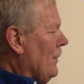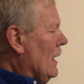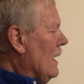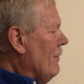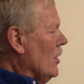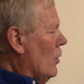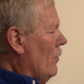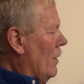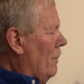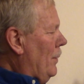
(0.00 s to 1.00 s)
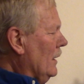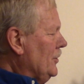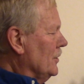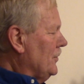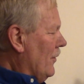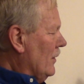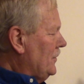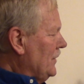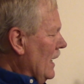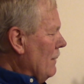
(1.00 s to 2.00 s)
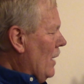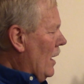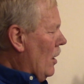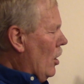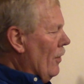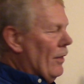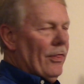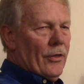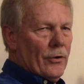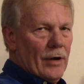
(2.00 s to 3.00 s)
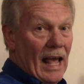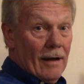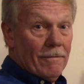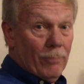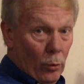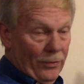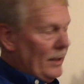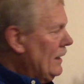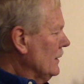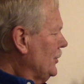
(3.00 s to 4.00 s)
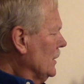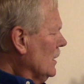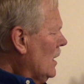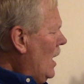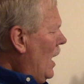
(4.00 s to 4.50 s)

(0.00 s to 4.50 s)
even though the pictures are the same, on the 3rd and 4th edition,